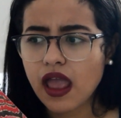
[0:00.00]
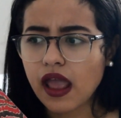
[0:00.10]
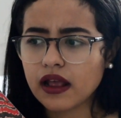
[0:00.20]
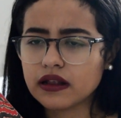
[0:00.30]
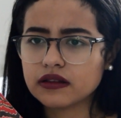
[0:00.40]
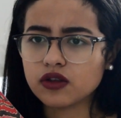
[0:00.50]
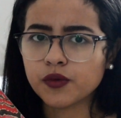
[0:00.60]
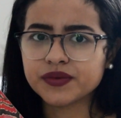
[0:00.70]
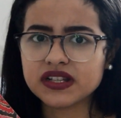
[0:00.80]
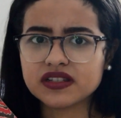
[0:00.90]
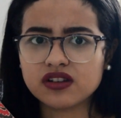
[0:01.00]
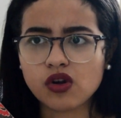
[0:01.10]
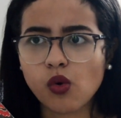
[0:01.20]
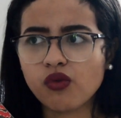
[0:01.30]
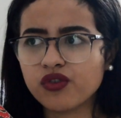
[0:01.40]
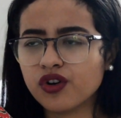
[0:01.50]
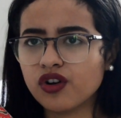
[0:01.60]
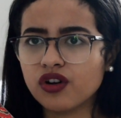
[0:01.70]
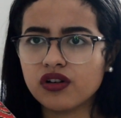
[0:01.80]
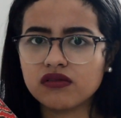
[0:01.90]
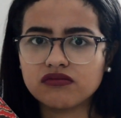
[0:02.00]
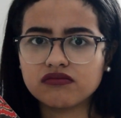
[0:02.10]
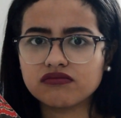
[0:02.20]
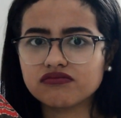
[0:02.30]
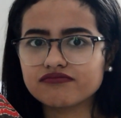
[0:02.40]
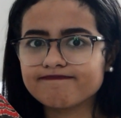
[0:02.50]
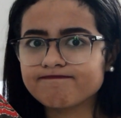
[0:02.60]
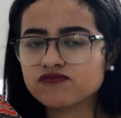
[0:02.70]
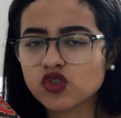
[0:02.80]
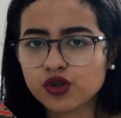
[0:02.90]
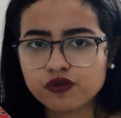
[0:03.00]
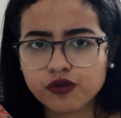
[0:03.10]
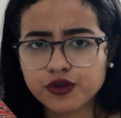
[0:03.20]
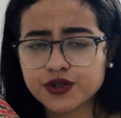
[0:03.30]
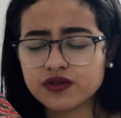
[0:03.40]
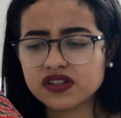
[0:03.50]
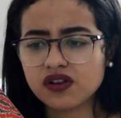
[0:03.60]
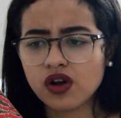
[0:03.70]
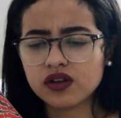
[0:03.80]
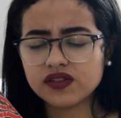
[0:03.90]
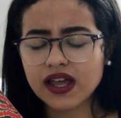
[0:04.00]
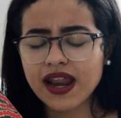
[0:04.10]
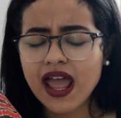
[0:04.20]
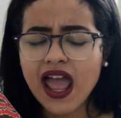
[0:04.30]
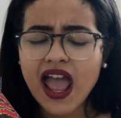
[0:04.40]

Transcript: and obsessing over good fortunes and all of that.